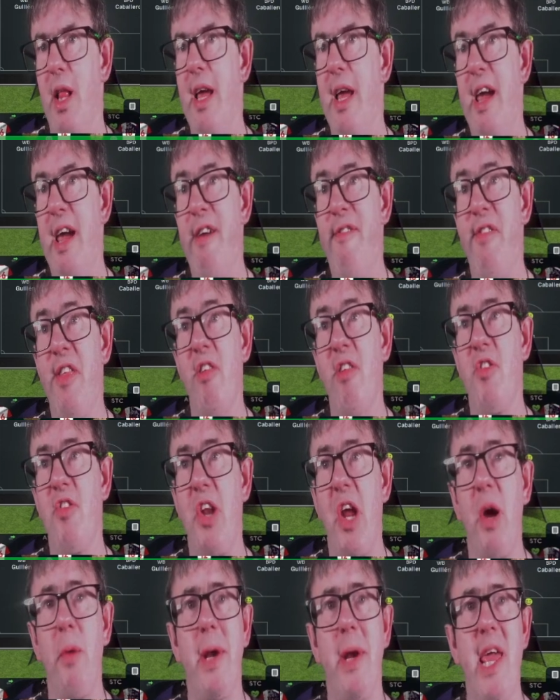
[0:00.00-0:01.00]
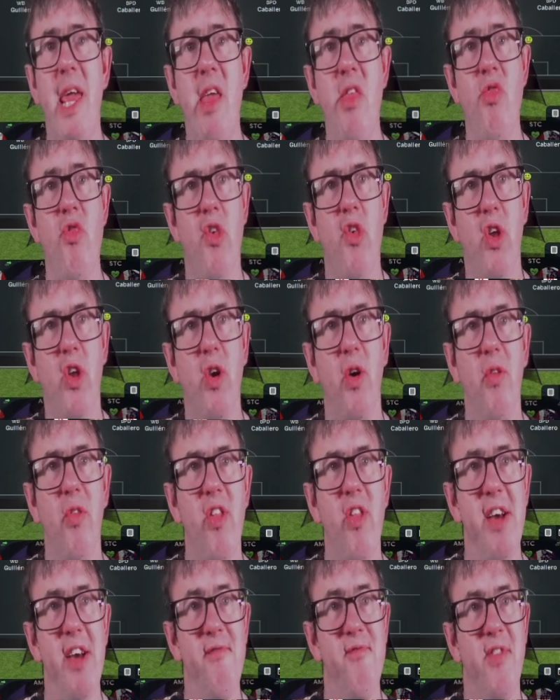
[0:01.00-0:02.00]
If there's nobody injured on
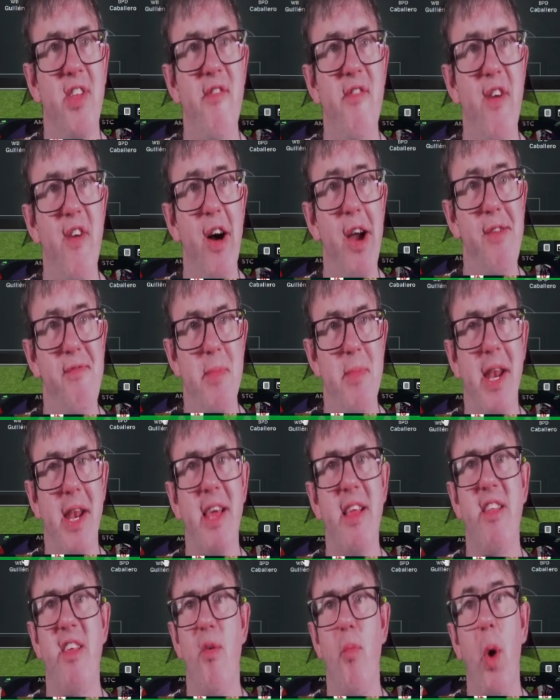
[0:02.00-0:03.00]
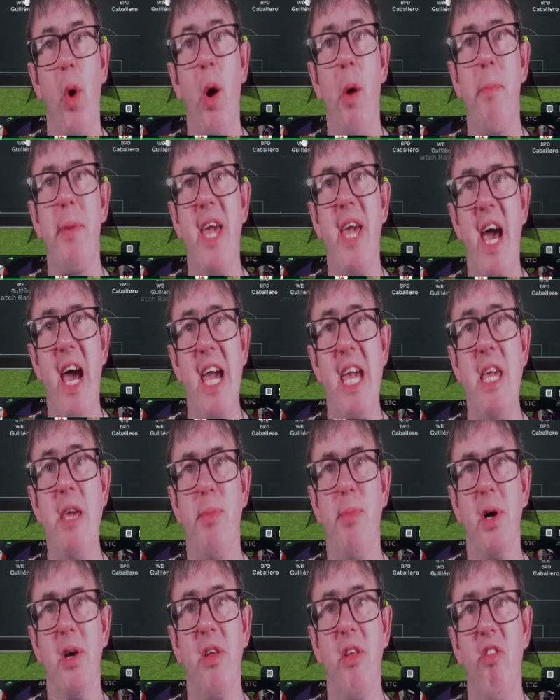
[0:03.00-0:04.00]
75 minutes, it will be
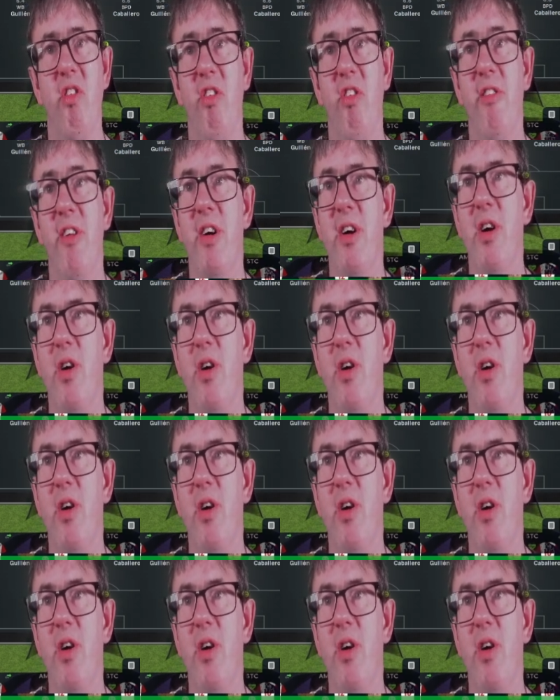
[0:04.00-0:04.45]
Abers,